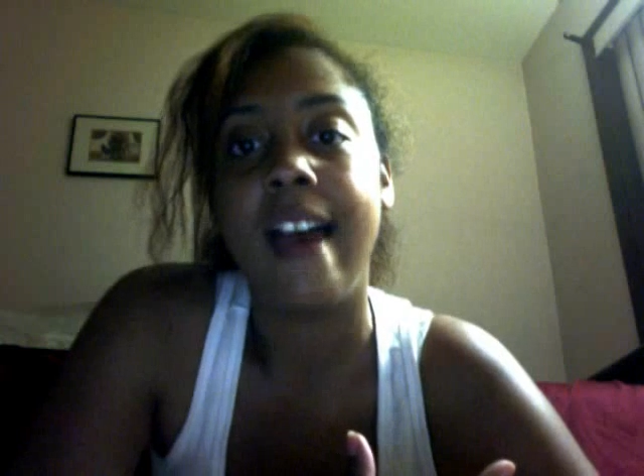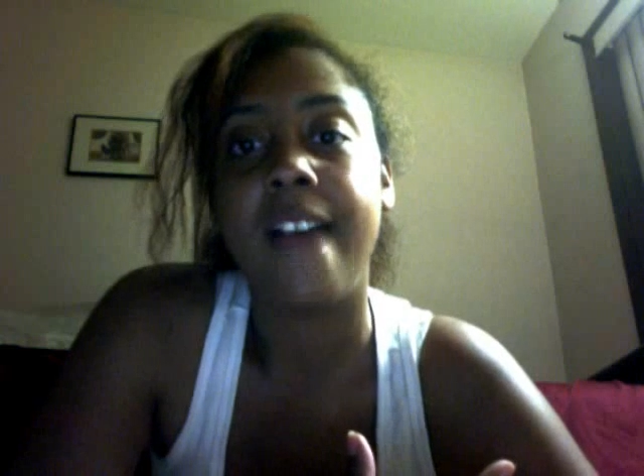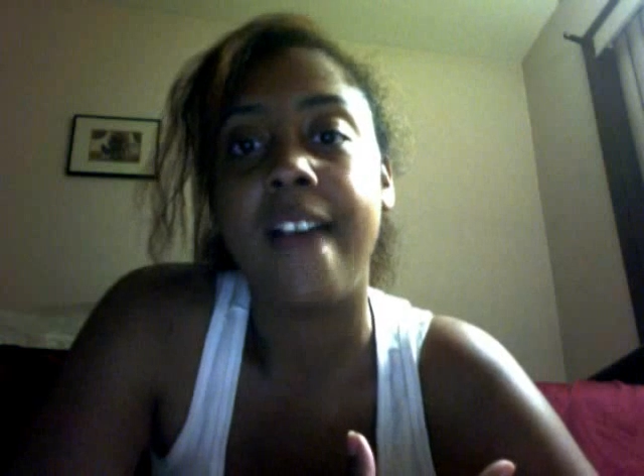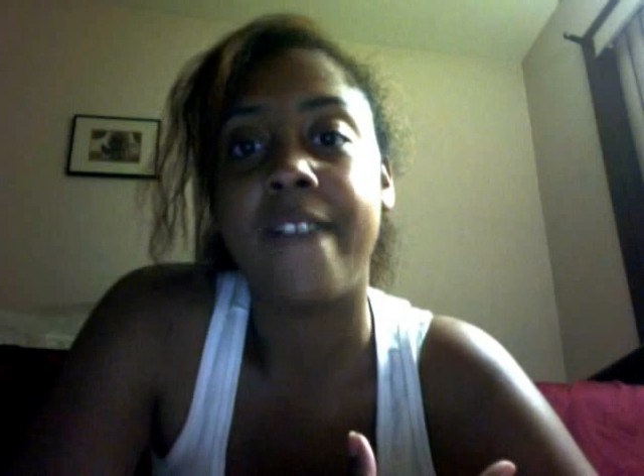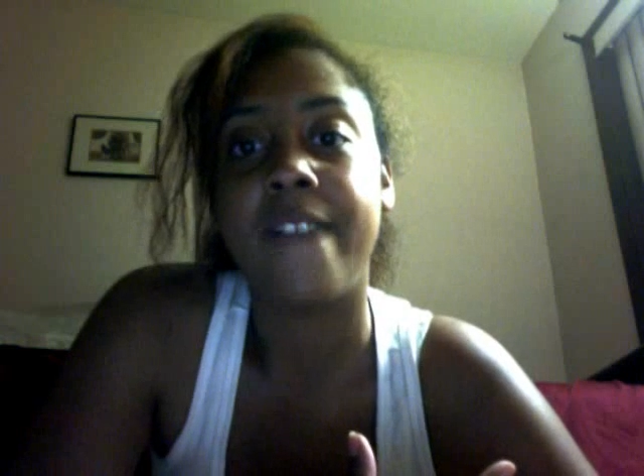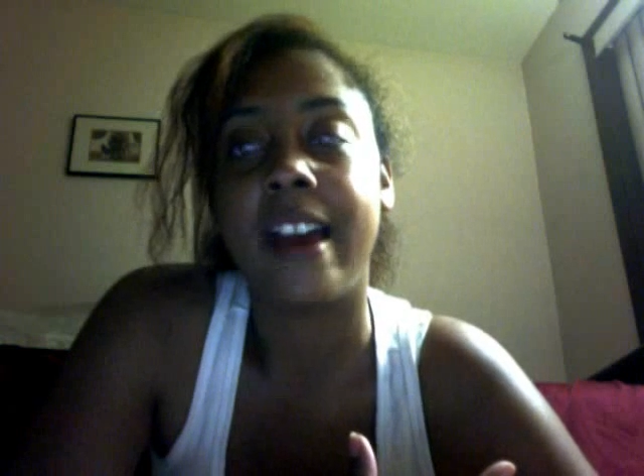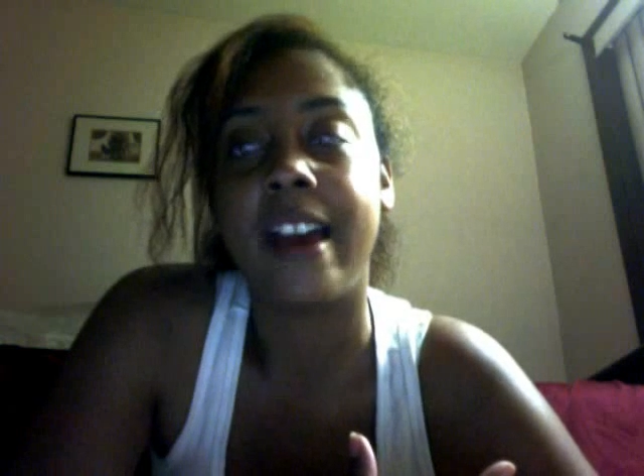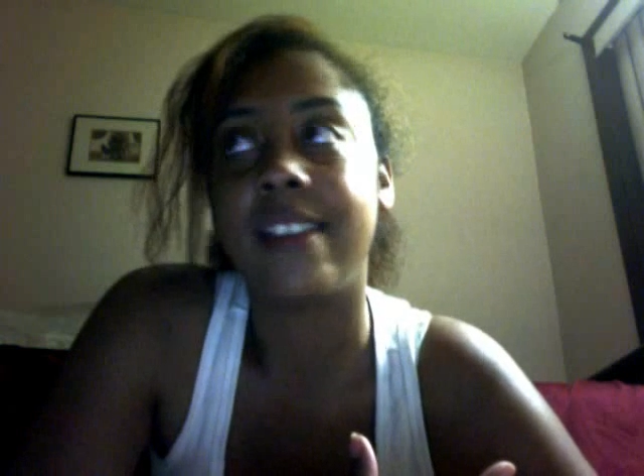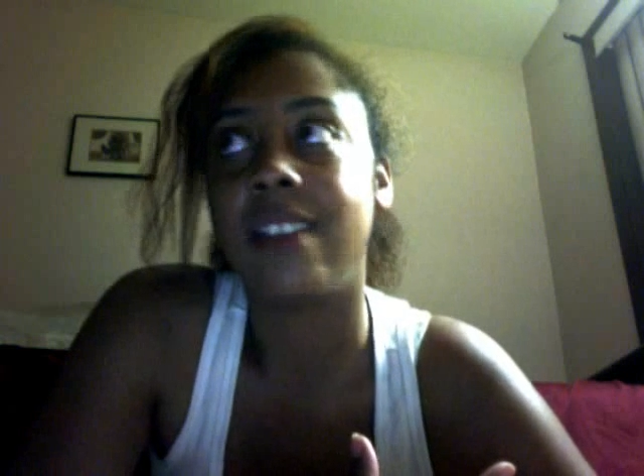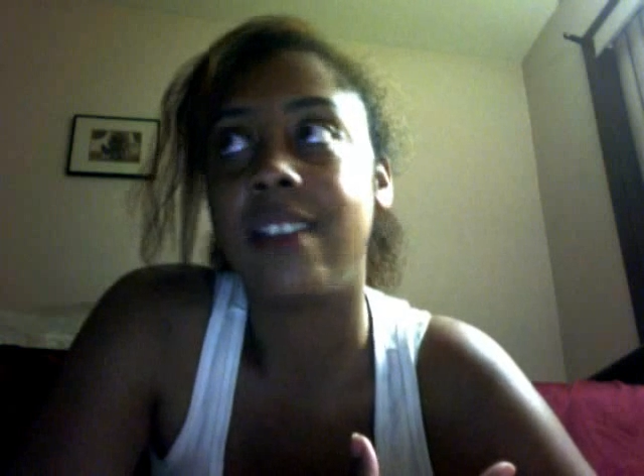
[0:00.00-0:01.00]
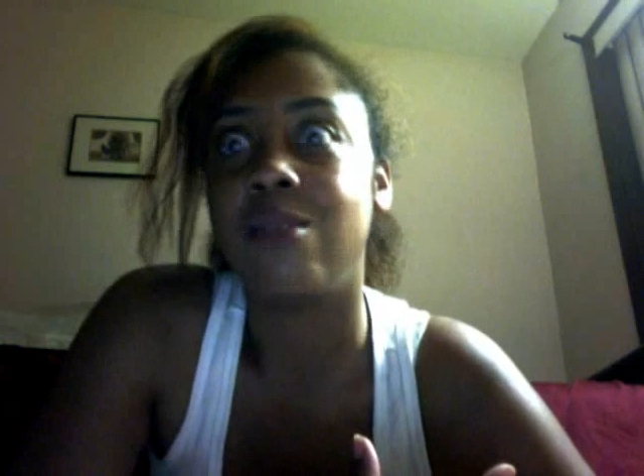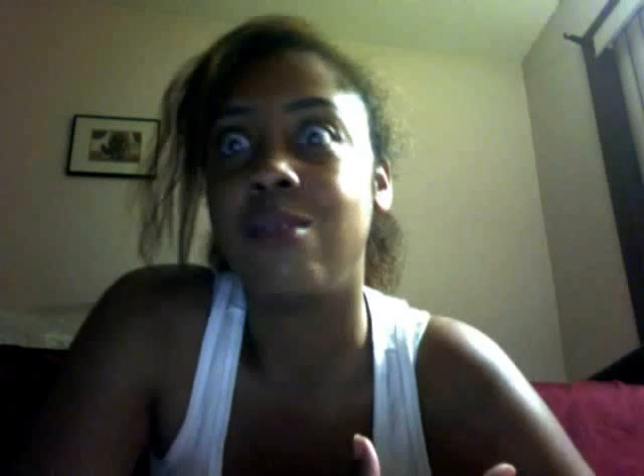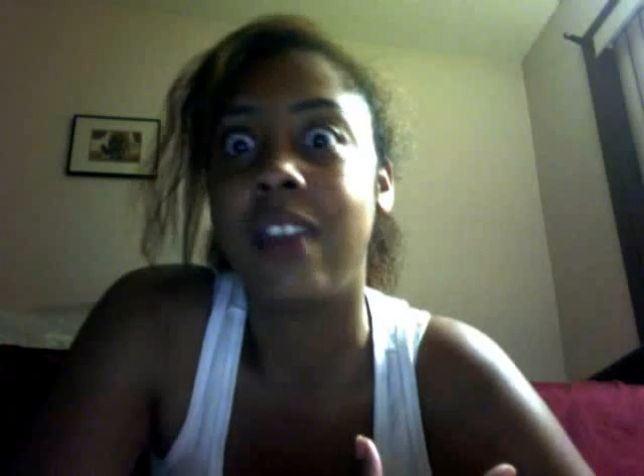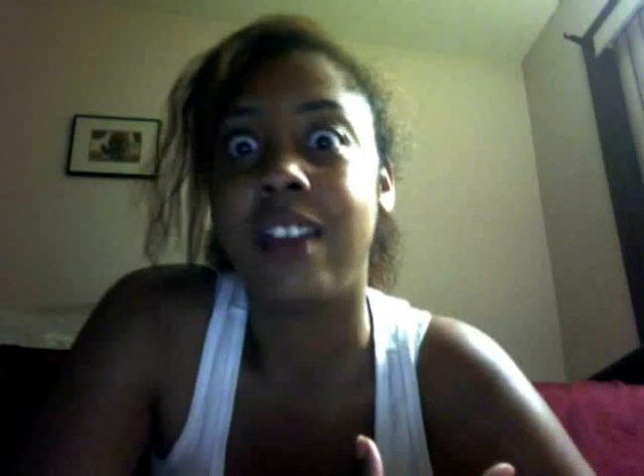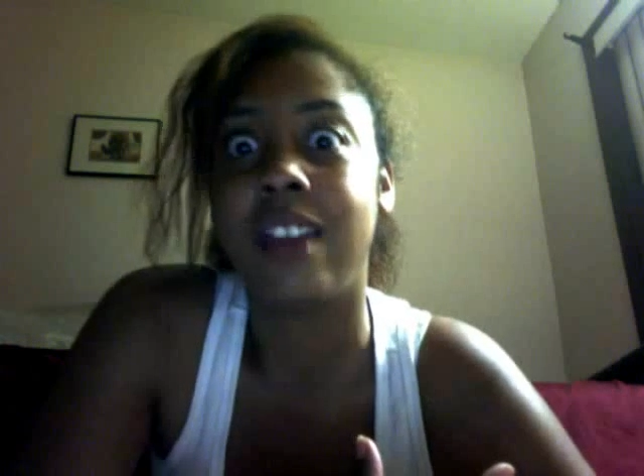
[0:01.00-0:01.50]
I find that you
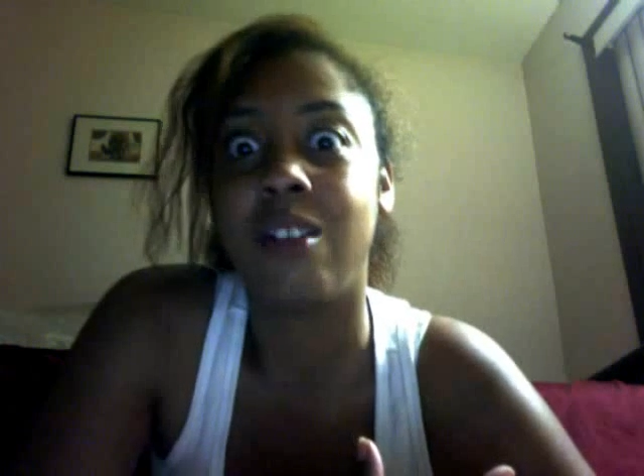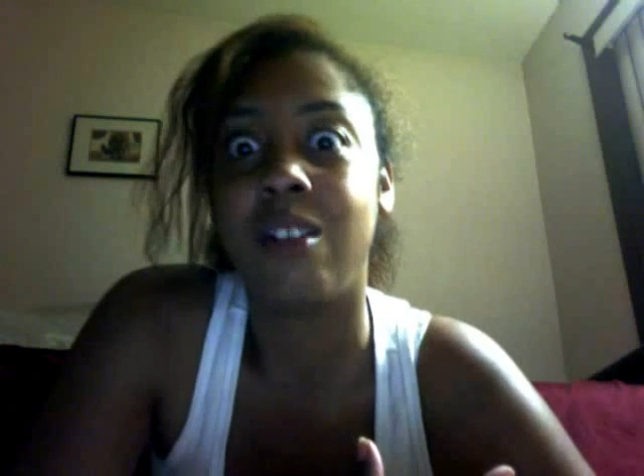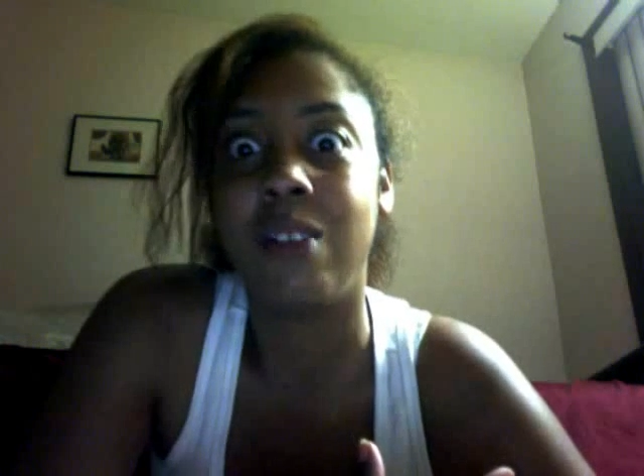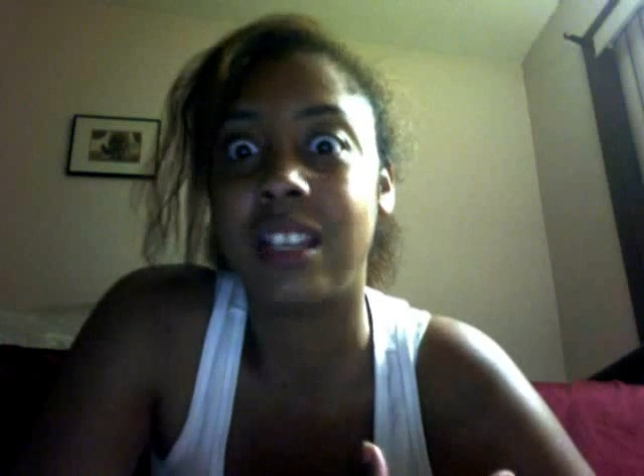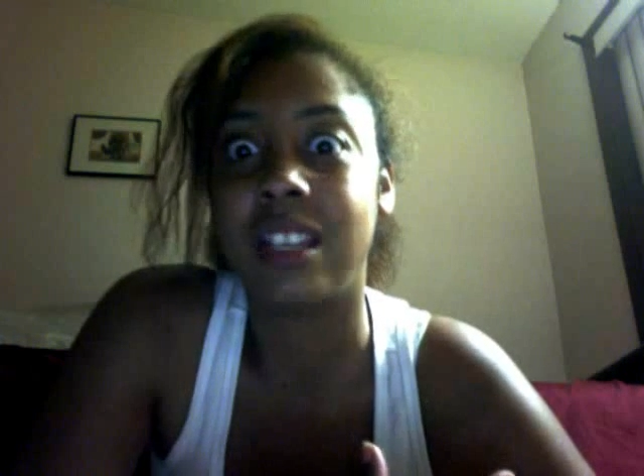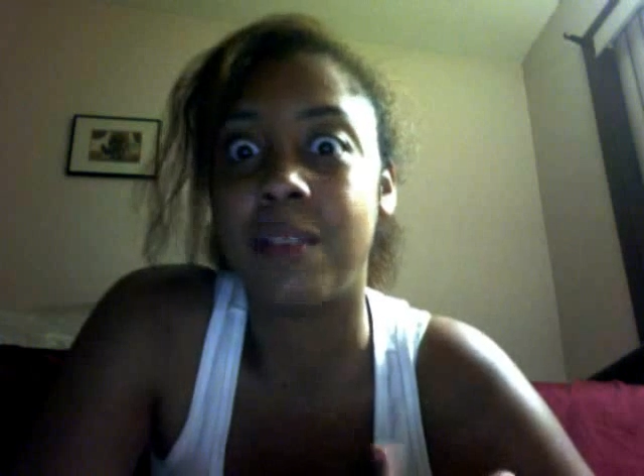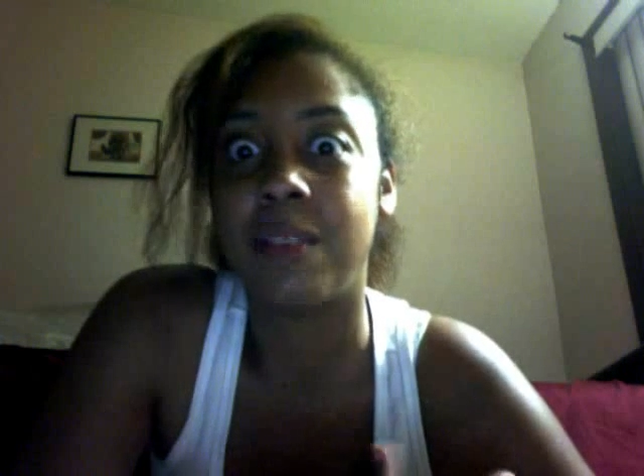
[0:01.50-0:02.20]
can't go and get some